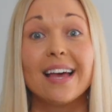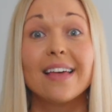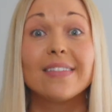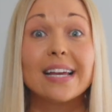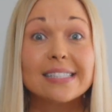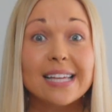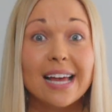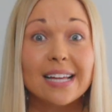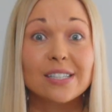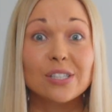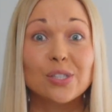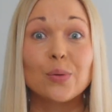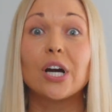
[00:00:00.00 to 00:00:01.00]
They
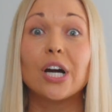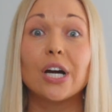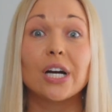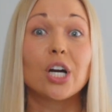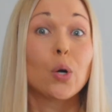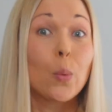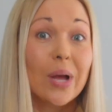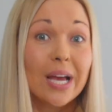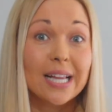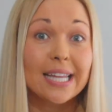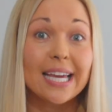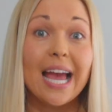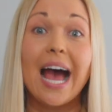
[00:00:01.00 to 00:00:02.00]
tend to occur
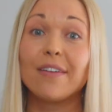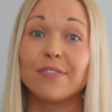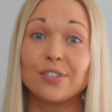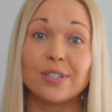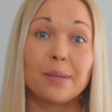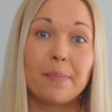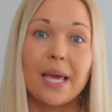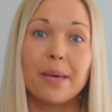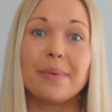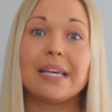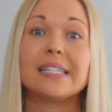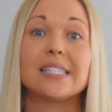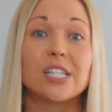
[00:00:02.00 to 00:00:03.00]
quickly after the
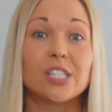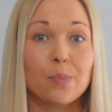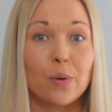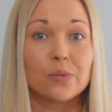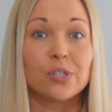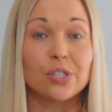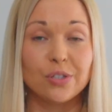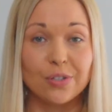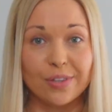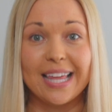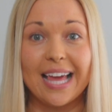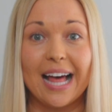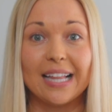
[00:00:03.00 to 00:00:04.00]
baby is exposed to
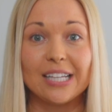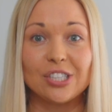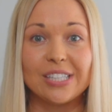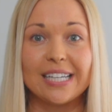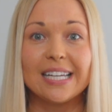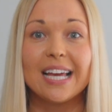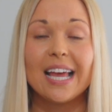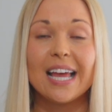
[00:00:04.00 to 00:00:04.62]
allergen.